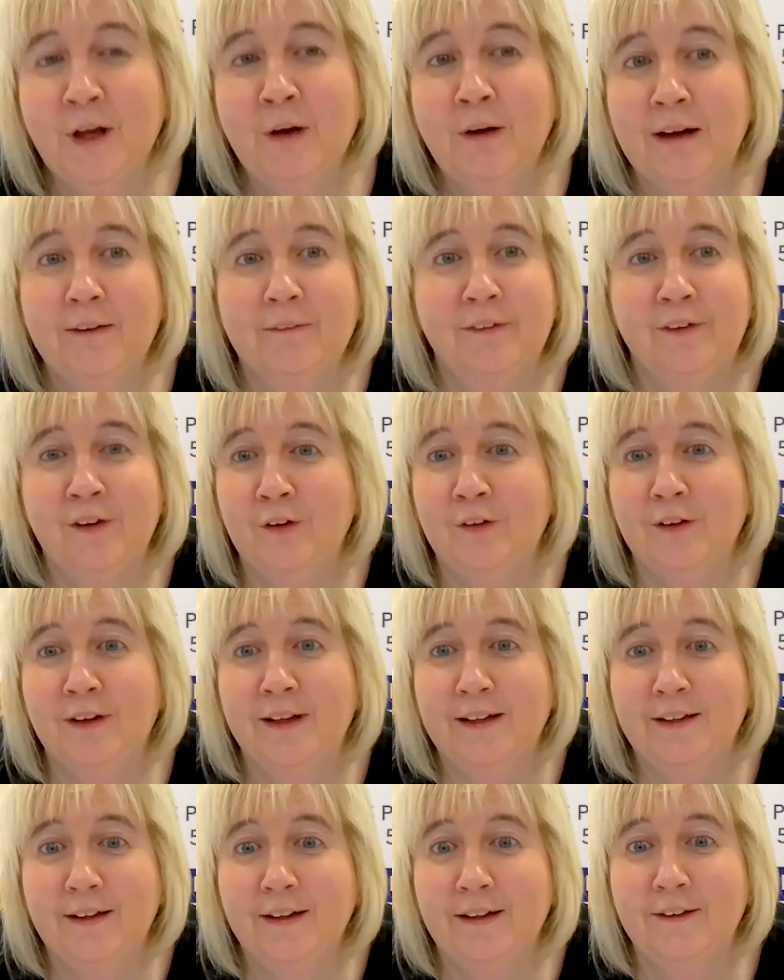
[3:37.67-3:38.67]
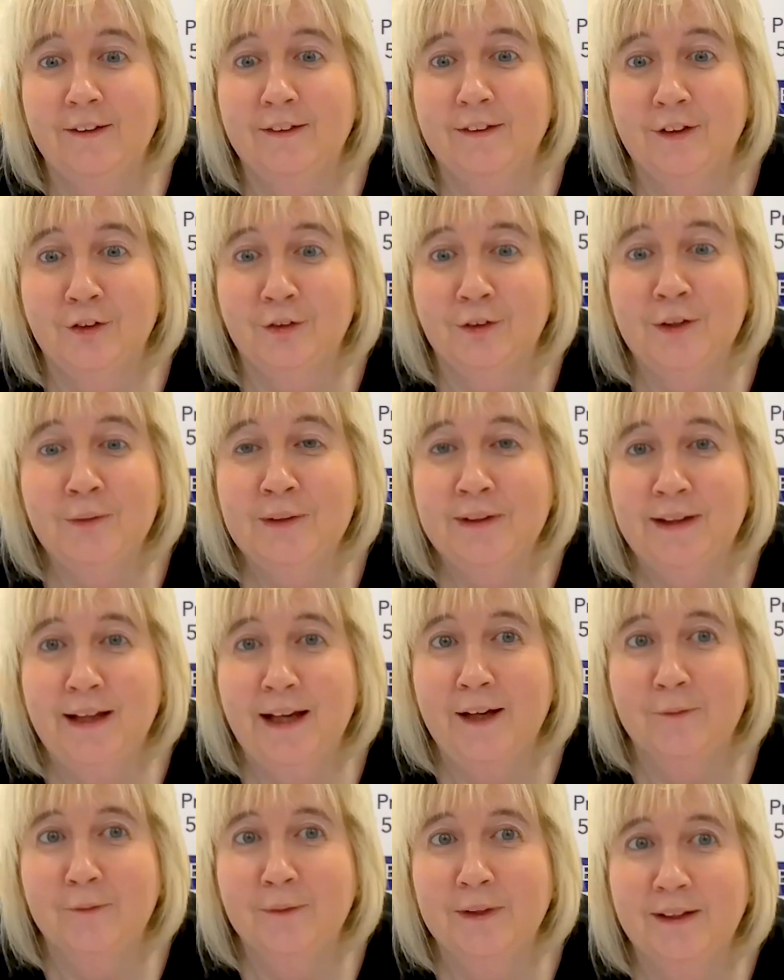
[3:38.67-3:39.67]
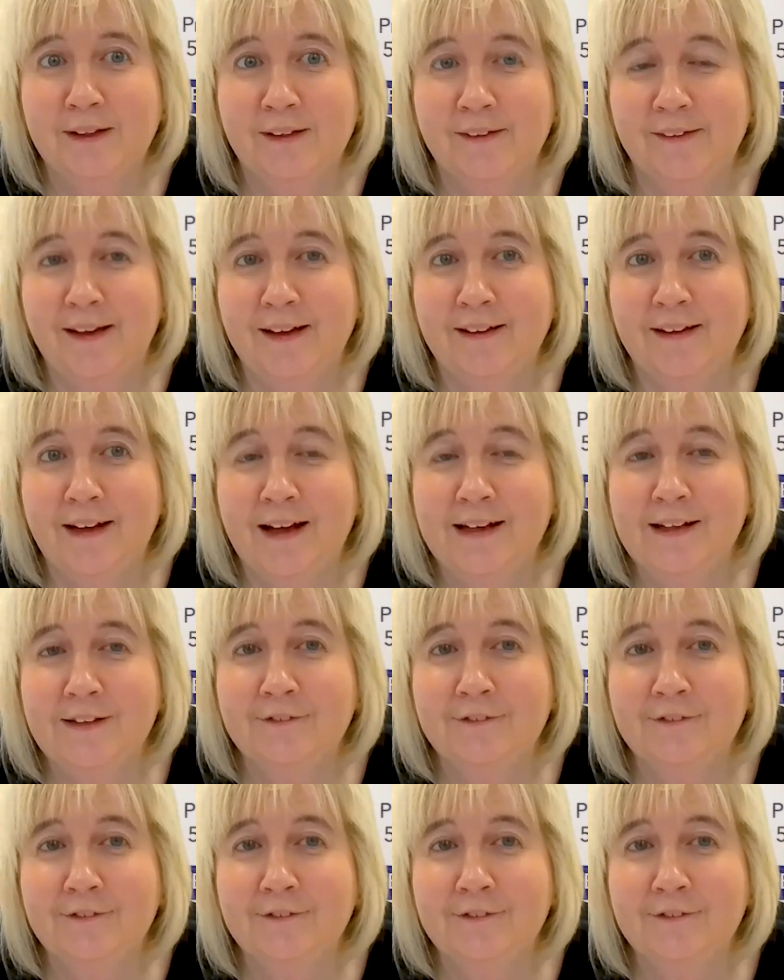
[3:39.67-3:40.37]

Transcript: No, I totally agree with that because I've